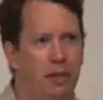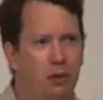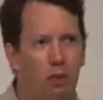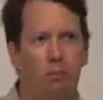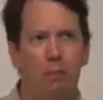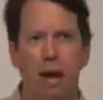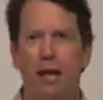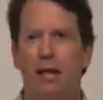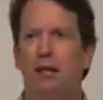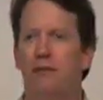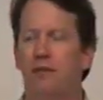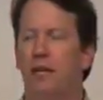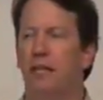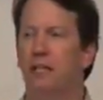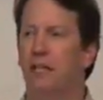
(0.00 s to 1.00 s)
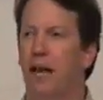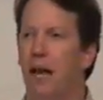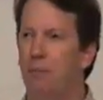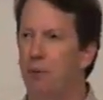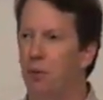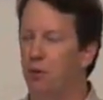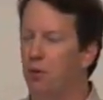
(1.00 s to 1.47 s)
these repetitive things that
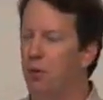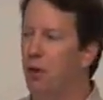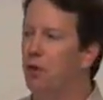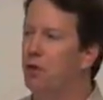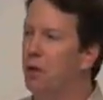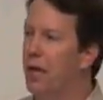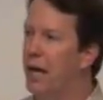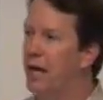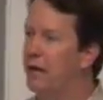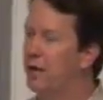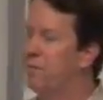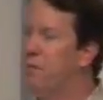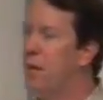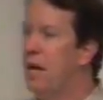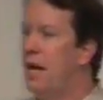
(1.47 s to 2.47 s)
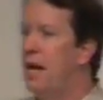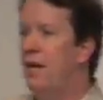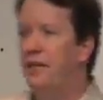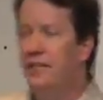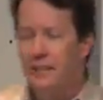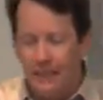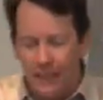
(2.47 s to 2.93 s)
happen over and over again
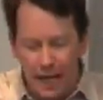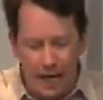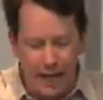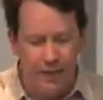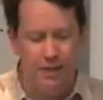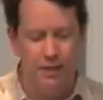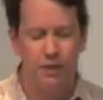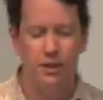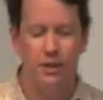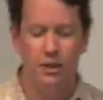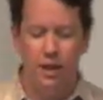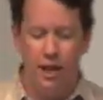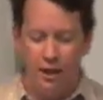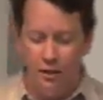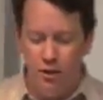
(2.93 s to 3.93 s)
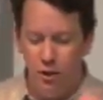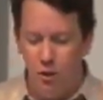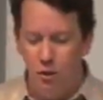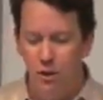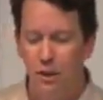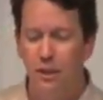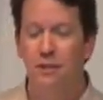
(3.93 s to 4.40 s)
and these changes that can
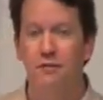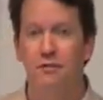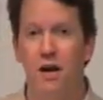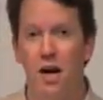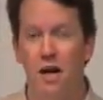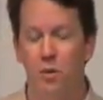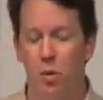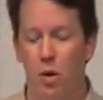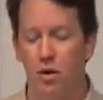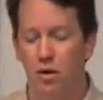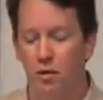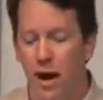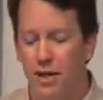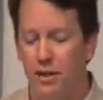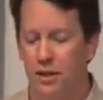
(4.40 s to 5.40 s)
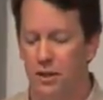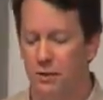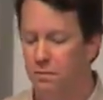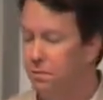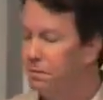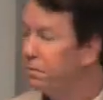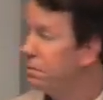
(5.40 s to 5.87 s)
certainly define one direction?